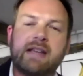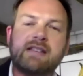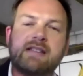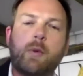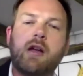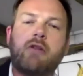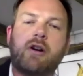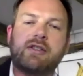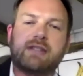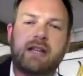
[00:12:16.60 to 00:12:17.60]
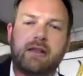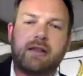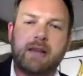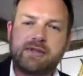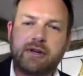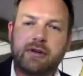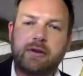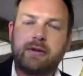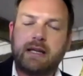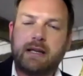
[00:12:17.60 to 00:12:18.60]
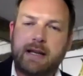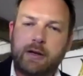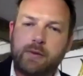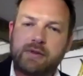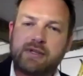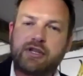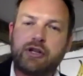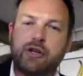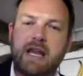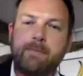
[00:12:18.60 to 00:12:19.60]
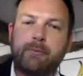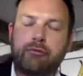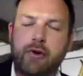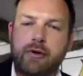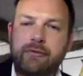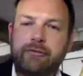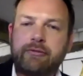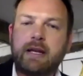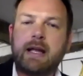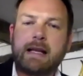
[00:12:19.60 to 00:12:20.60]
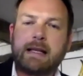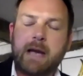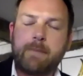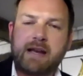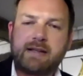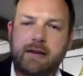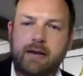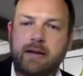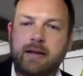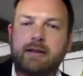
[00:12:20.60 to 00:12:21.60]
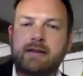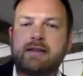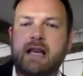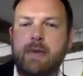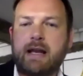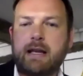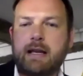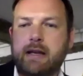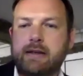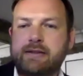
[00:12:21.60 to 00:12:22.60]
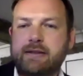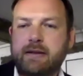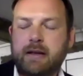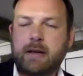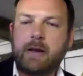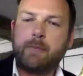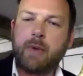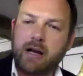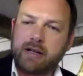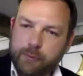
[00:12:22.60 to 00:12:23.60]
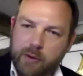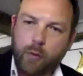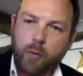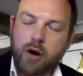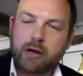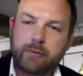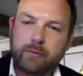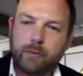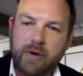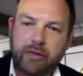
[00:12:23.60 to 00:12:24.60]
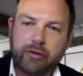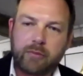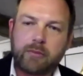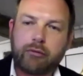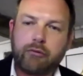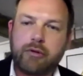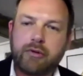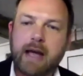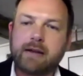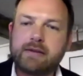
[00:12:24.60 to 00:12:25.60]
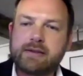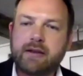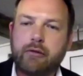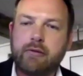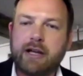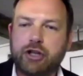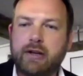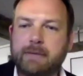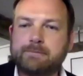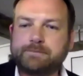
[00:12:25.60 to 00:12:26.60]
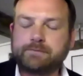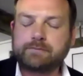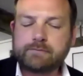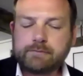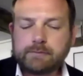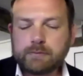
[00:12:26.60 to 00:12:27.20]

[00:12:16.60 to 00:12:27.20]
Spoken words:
Some of the things that we are asking them to do in order to improve and get better can take many years, but we will work with them through that journey.